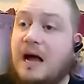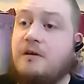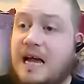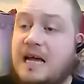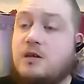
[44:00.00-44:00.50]
out
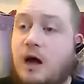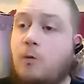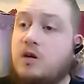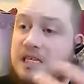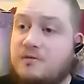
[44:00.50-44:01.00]
of debt. So I
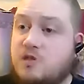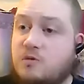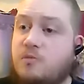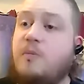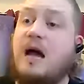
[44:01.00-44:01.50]
wanted to give
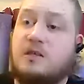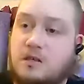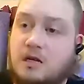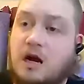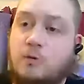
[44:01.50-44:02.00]
something back. So
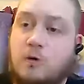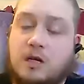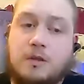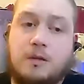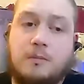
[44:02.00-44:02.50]
I started
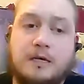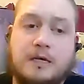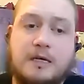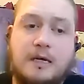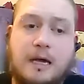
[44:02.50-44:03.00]
working with them.
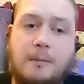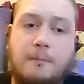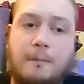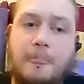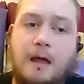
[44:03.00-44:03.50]

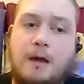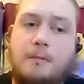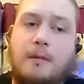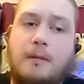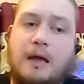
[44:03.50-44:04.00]
Um,
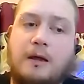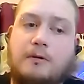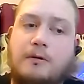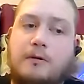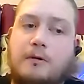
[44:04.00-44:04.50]
and
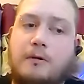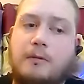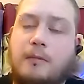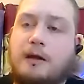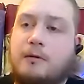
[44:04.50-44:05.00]
my
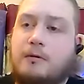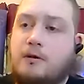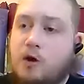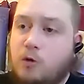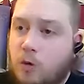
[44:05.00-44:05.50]
my
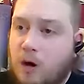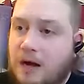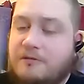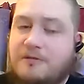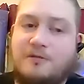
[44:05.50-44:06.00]
new
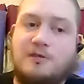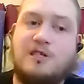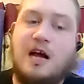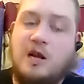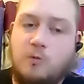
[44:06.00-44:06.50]
wife
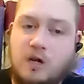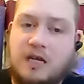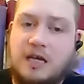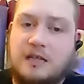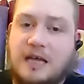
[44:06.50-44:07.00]
started
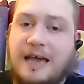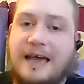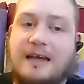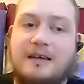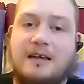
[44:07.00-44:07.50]
working
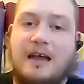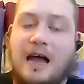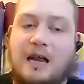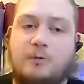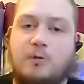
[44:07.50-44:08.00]
there
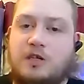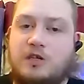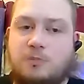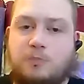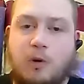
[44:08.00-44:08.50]
and we
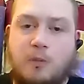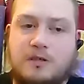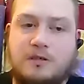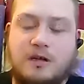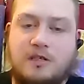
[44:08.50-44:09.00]
just
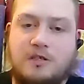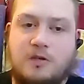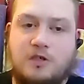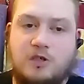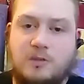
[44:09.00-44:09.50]
bumped
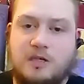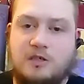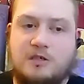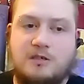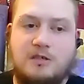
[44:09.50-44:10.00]
into each other
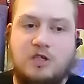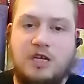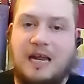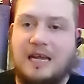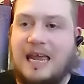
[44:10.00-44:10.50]
because
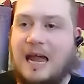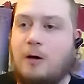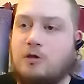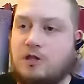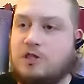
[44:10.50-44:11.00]
she had a
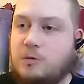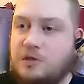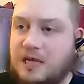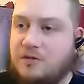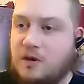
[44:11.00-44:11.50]
couch that she
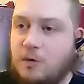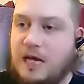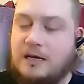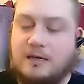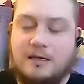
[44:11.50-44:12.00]
was giving
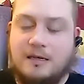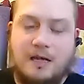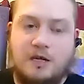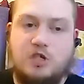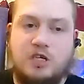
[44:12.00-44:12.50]
away
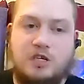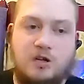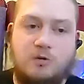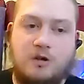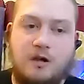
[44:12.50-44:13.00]
and she
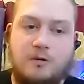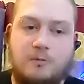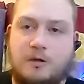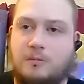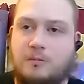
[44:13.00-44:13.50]
knew that
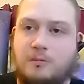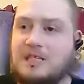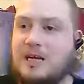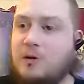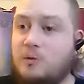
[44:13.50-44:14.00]

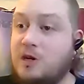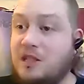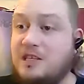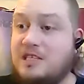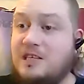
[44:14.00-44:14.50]
because I was
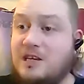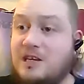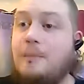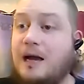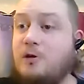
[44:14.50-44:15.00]
running the center,
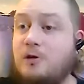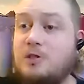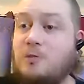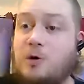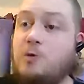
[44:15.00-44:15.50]
I might know
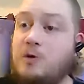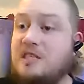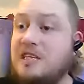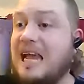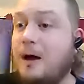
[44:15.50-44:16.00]
someone who
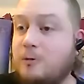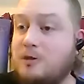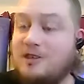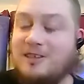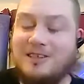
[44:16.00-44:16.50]
needs a
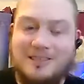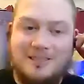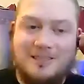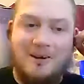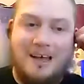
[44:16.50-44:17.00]
couch.
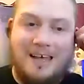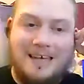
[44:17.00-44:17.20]
So